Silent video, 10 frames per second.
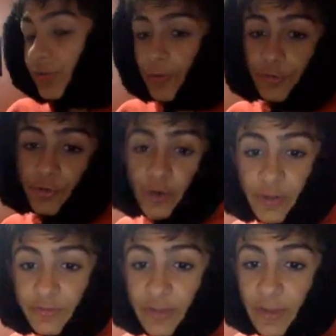what those
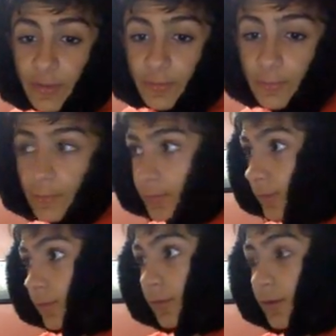critics say.
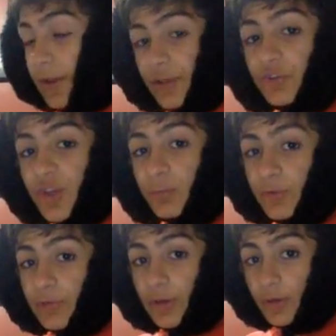It's a good
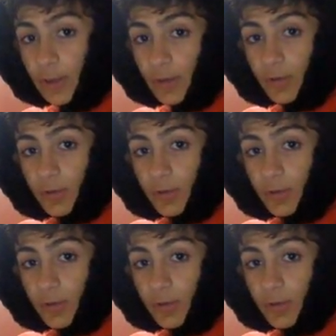movie, okay?